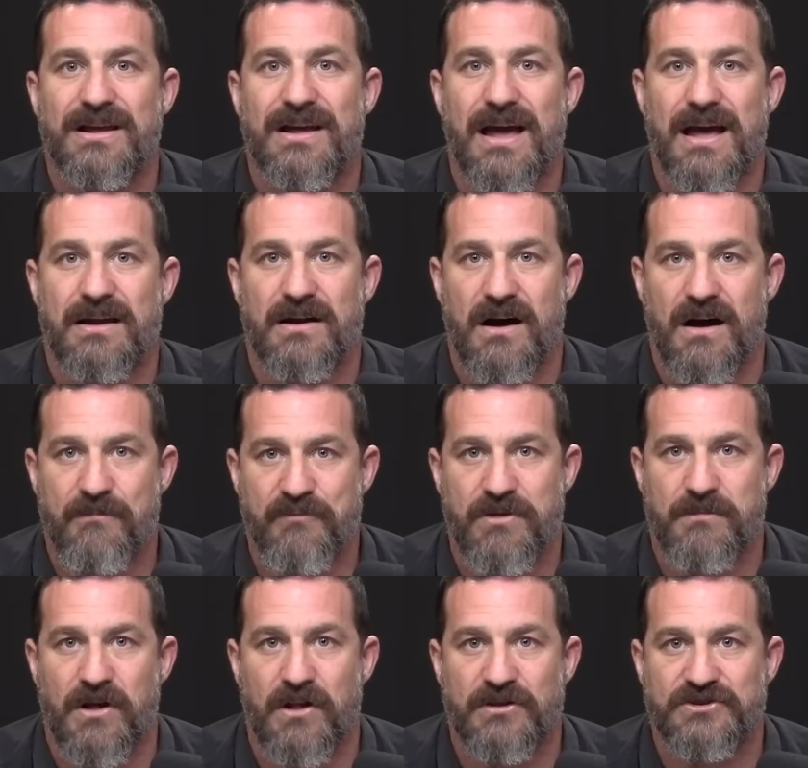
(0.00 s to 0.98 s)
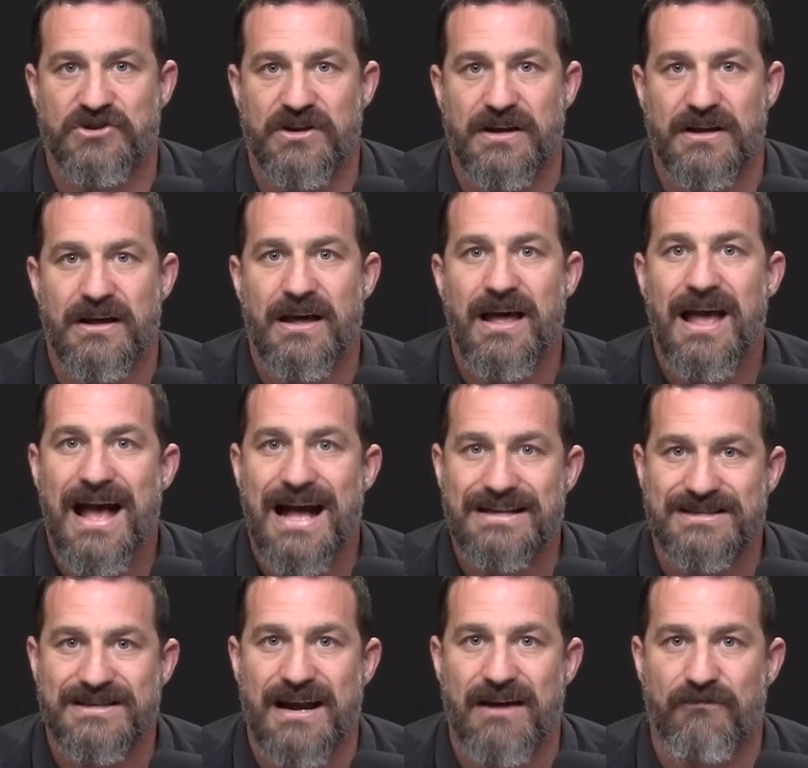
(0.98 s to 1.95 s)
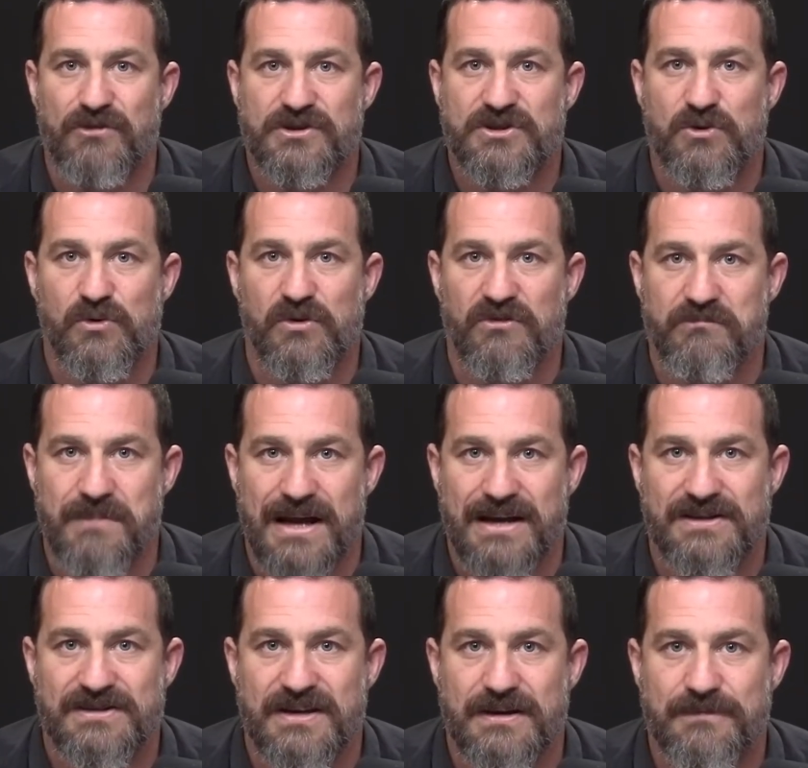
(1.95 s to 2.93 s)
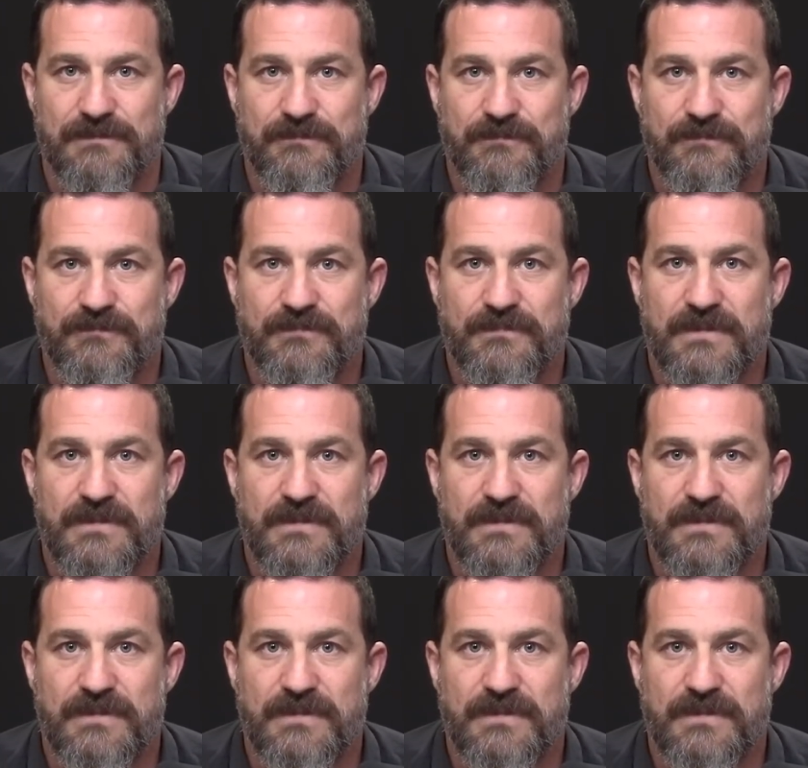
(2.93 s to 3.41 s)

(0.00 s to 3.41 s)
designed by the one and only Andrew